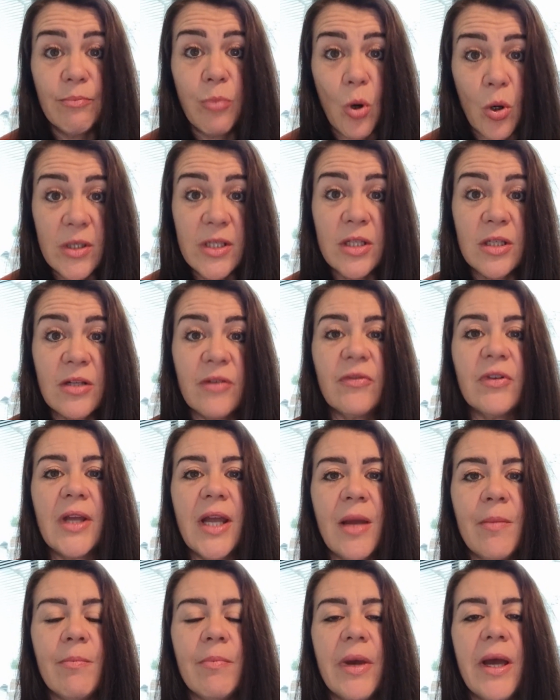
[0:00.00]

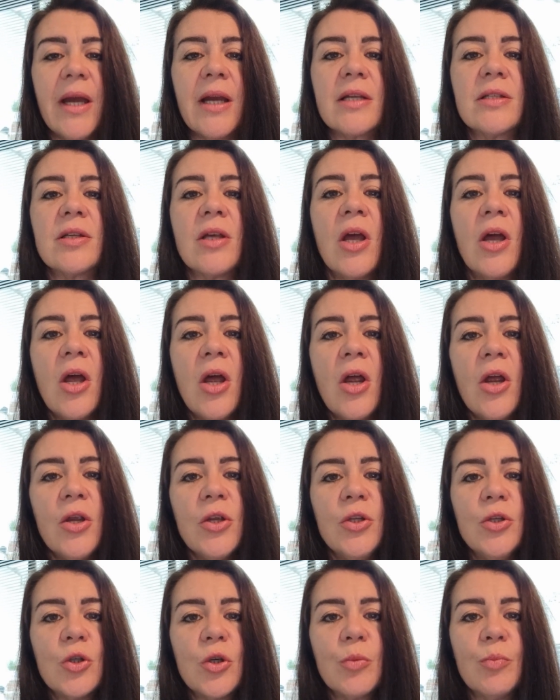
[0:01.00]
positively impact
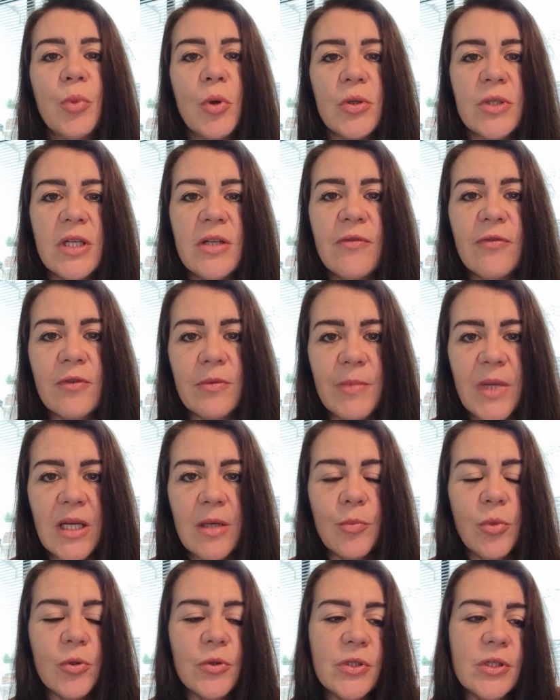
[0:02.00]
your body for
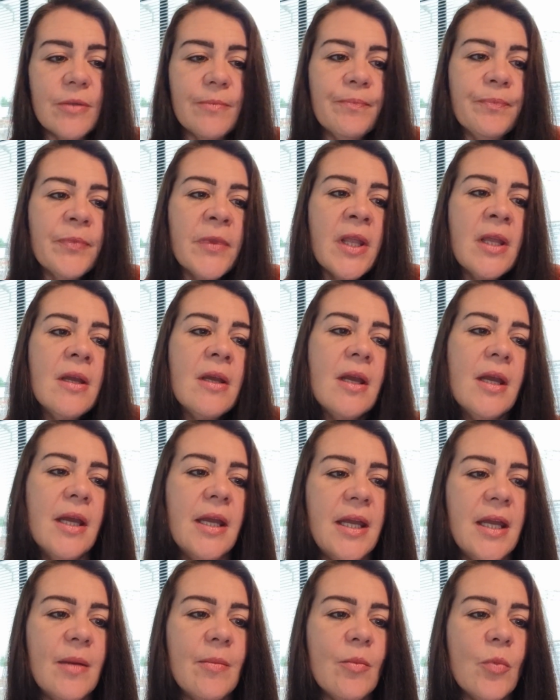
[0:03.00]
menopause,
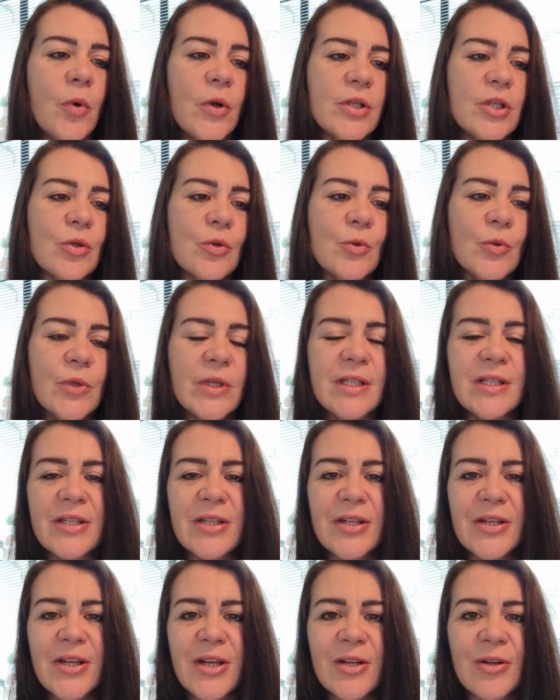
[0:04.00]
which I'll go
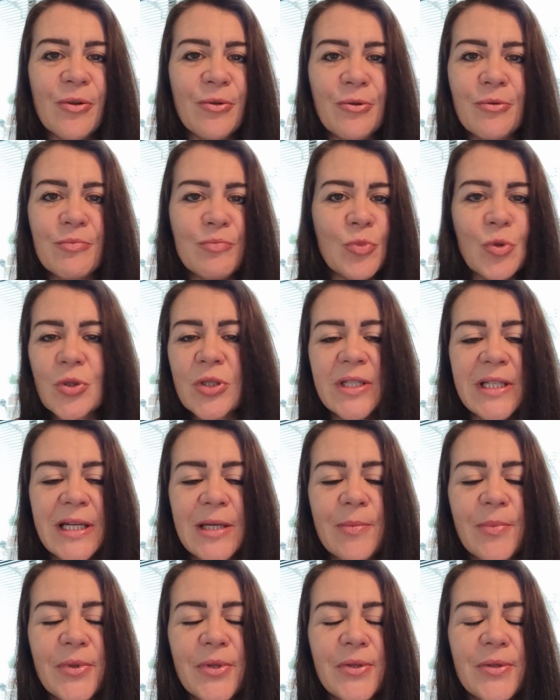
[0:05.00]
into in a lot more
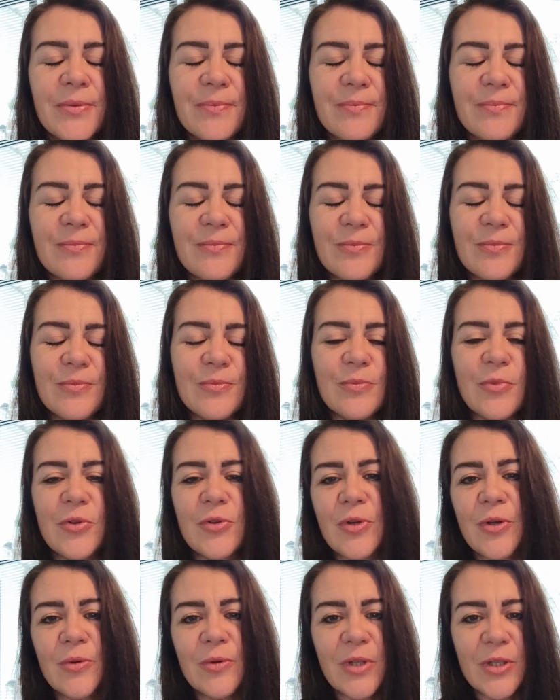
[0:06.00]
depth
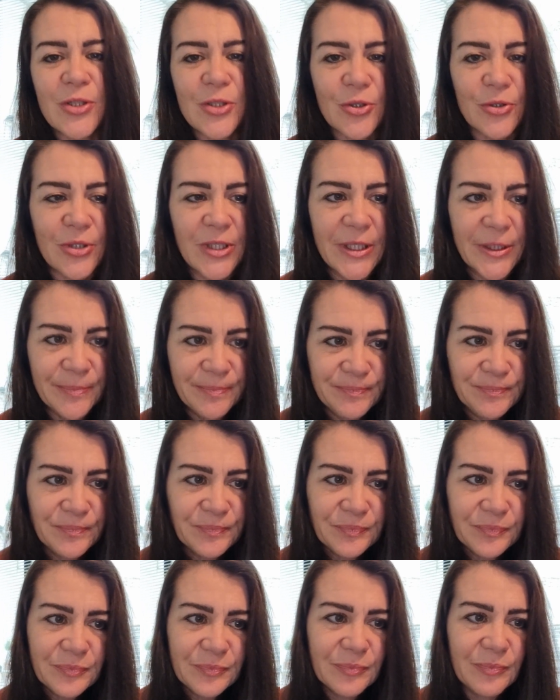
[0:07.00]
throughout this journey.
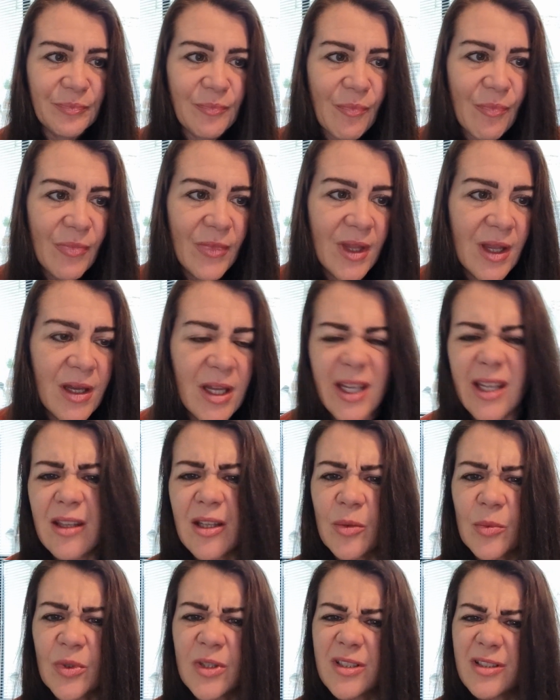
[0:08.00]
I
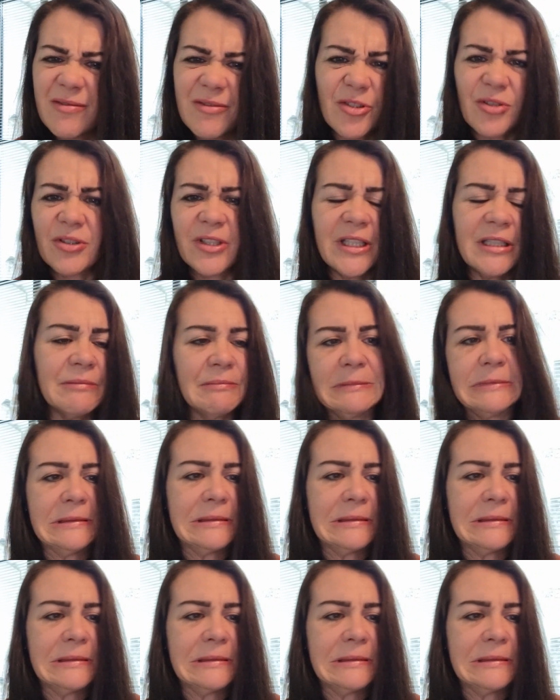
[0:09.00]
hate that word, journey.